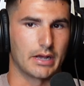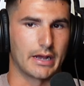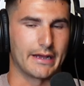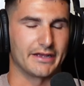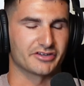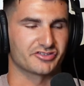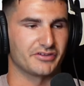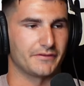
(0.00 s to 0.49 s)

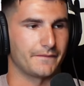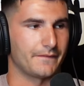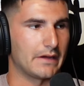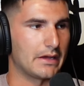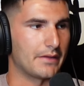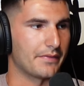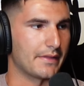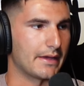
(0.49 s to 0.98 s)
I actually
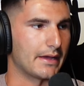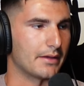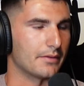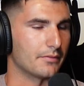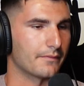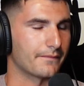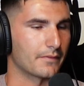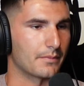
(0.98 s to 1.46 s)
found
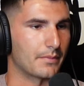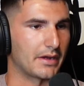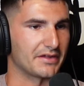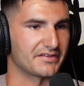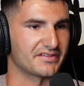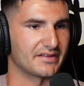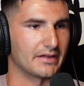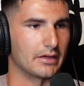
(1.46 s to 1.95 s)
that for
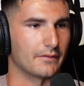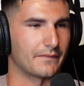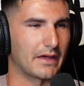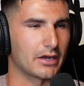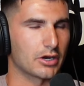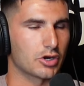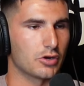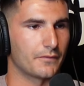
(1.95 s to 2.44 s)
myself,
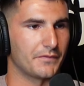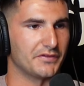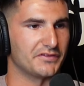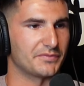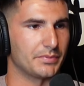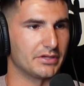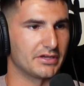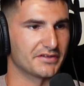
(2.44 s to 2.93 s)
I don't know if
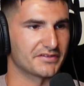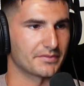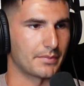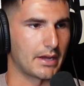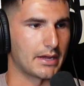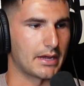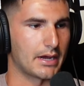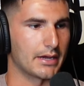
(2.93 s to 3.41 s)
it's because of
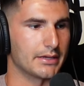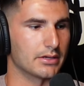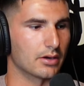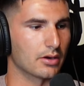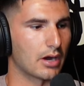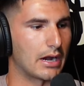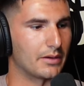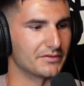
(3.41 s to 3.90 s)
my height
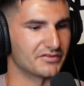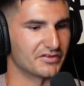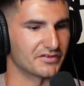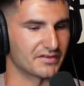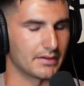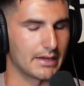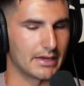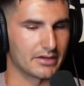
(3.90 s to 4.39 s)
or I was
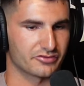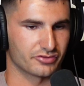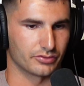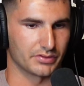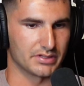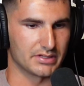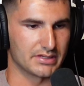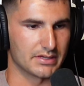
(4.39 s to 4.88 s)
just
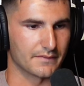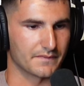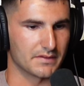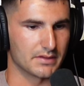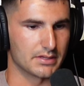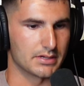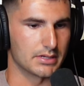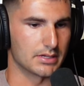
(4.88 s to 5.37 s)
naturally
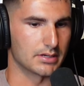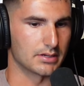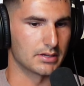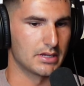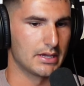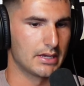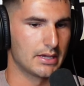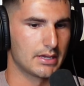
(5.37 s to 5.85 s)
gifted in
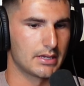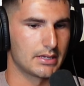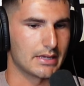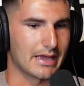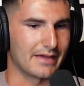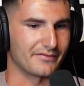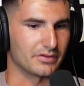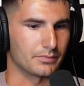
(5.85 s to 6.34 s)

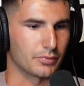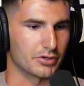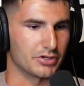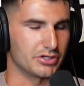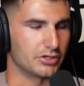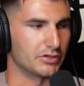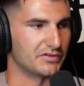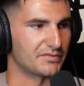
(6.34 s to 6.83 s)
having
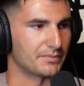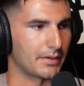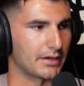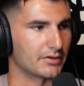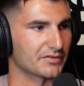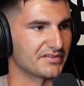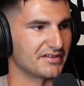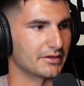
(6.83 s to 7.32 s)
pretty good
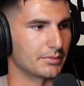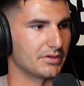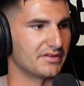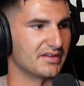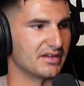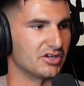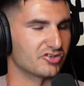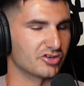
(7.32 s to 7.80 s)
spinal
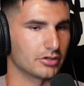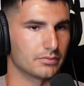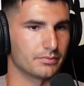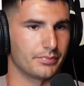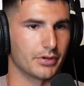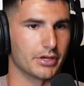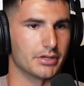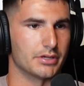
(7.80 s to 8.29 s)
segmentation,
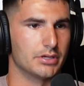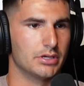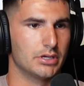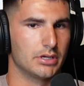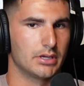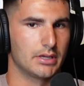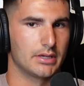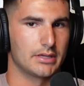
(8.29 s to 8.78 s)
but
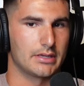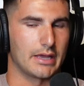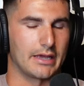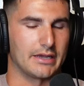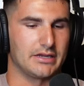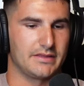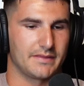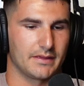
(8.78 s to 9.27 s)

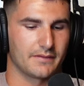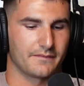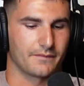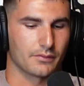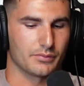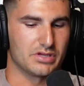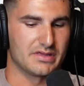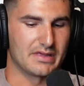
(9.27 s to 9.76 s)
anything
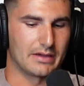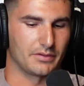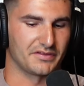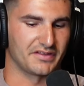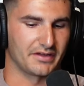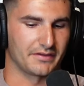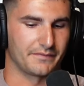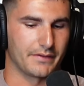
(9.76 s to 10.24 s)
for me that
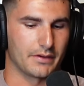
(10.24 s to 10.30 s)
was like